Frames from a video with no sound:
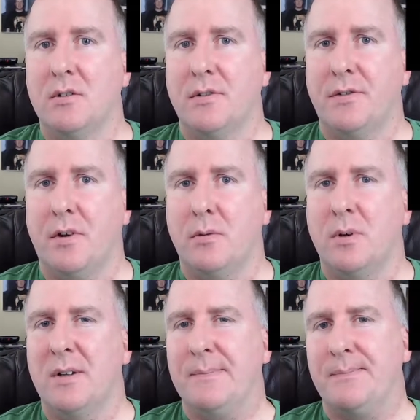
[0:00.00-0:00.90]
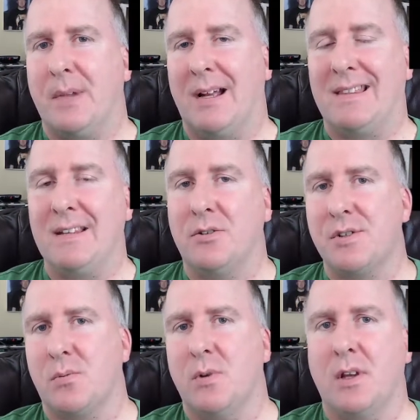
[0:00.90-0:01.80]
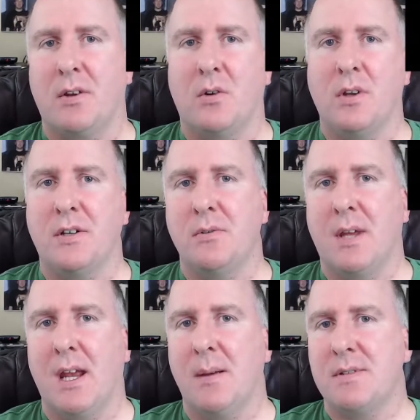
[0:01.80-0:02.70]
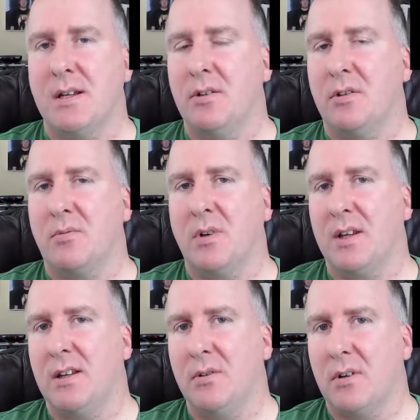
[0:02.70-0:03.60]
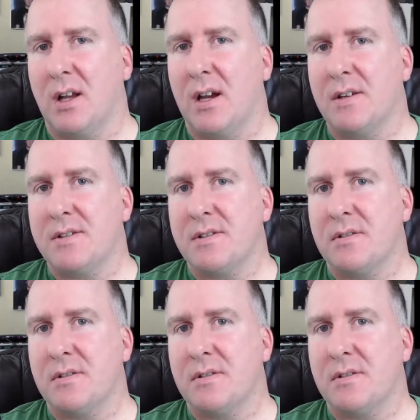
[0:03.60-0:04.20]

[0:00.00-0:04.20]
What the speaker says: So I think those are really the only 2 games that you could really utilize